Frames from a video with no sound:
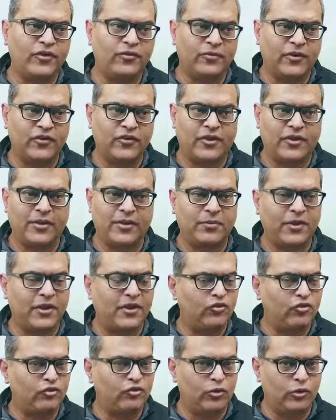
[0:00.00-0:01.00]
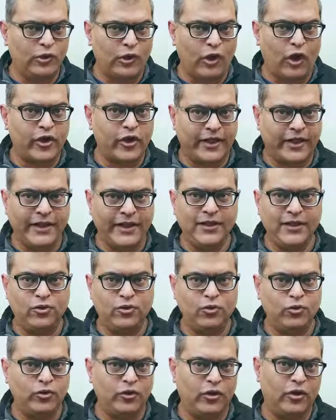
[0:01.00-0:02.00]
first step is to log
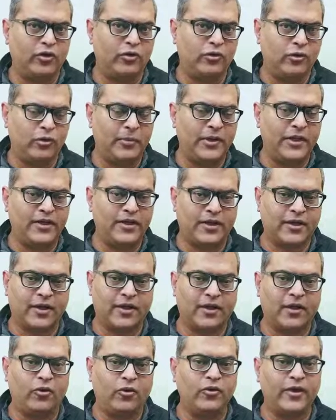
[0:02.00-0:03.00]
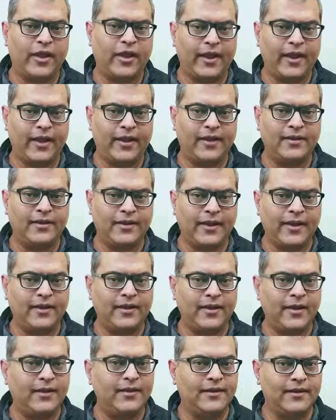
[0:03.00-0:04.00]
into your GlobalLinker account, and
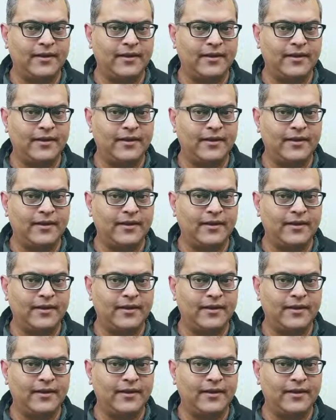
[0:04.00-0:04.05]
then in the